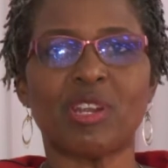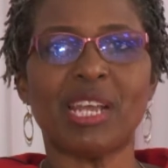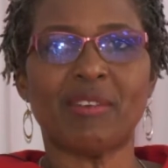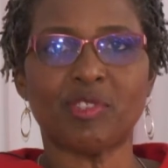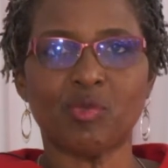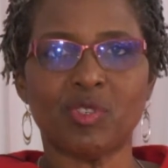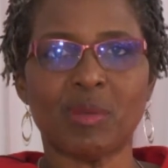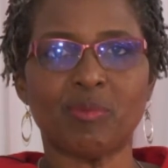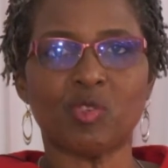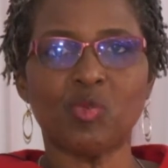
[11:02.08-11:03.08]
have to do
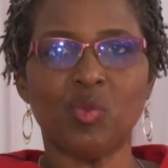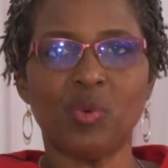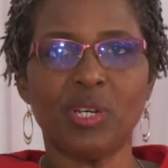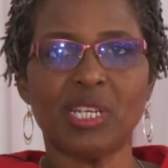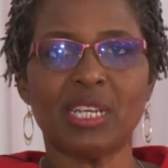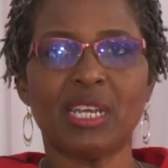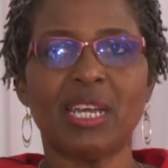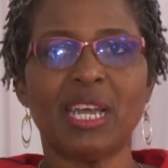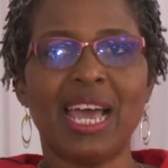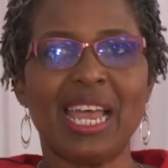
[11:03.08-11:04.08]
some schoolwork,
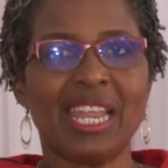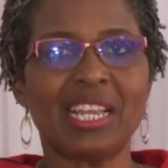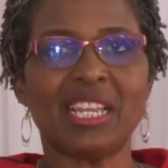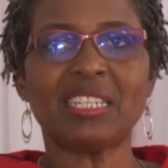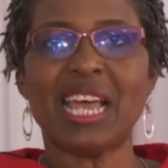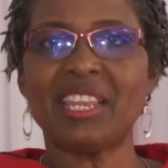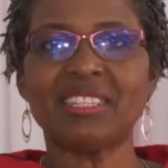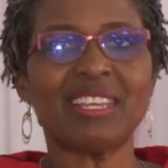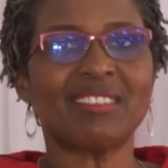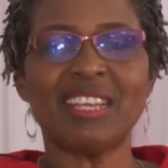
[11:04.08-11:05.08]
and
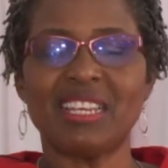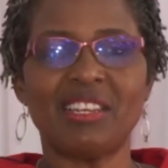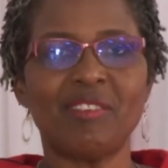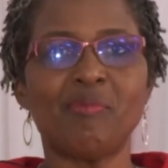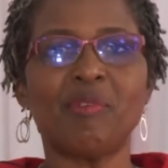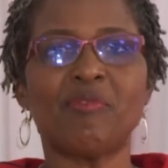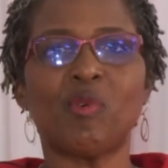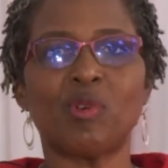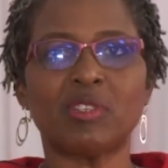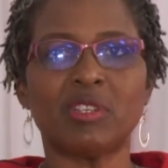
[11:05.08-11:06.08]
this extended even
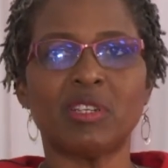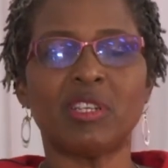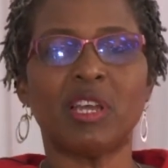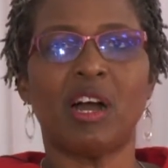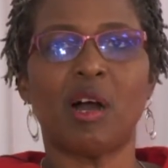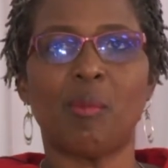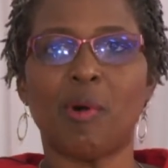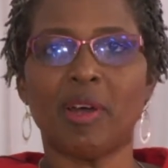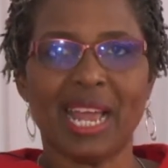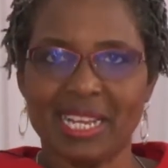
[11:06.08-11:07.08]
before
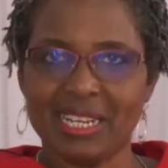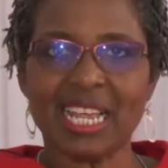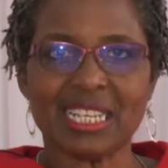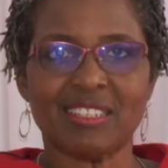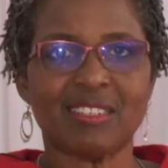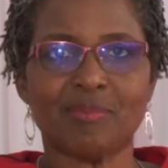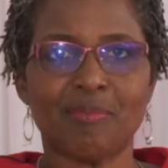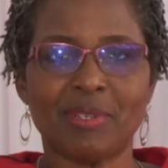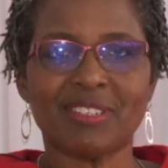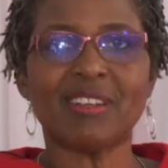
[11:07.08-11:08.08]
online classes
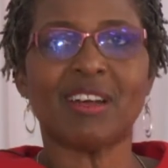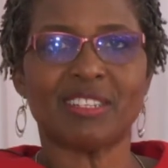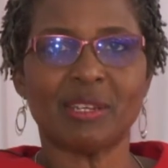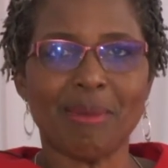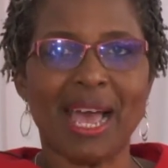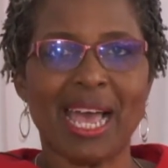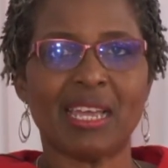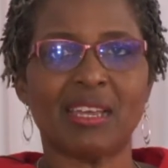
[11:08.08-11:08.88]
started back.